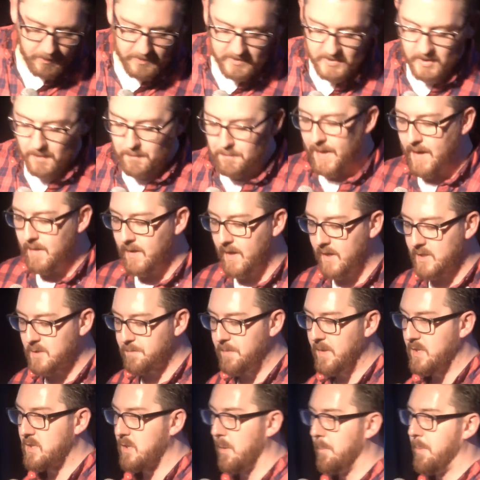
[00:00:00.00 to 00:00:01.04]
some people
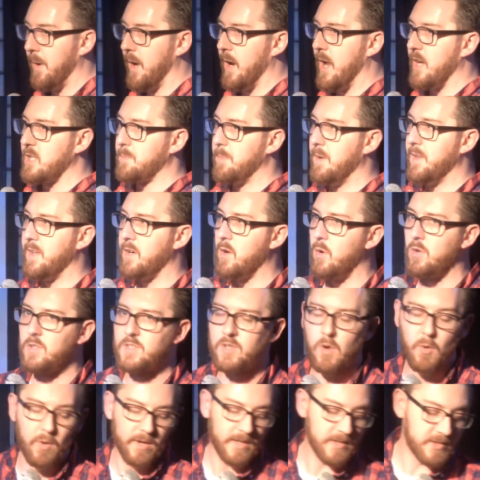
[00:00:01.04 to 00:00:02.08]
ask me, some people ask me, they go,
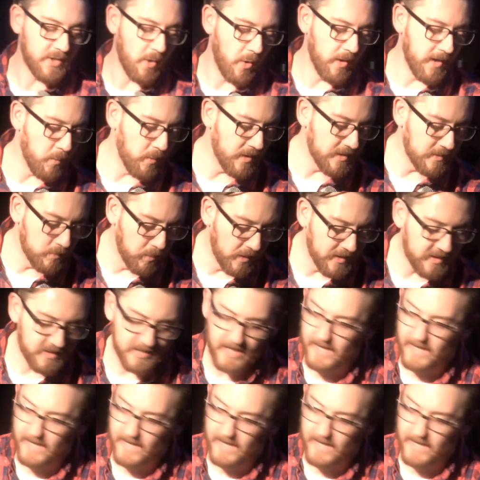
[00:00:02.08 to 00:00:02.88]
Tony, Tony, was, was